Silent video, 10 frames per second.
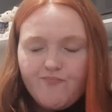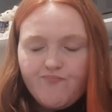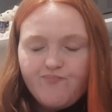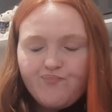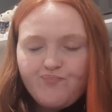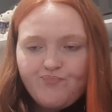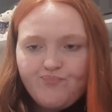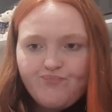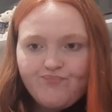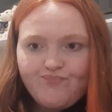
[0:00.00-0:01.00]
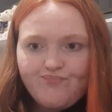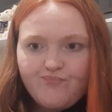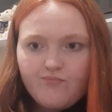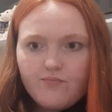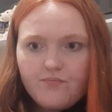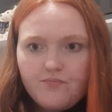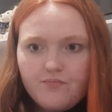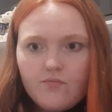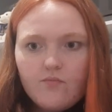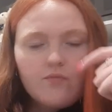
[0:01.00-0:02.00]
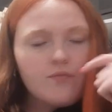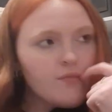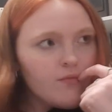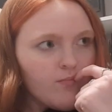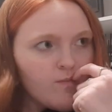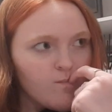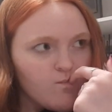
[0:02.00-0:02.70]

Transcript: (no one is talking)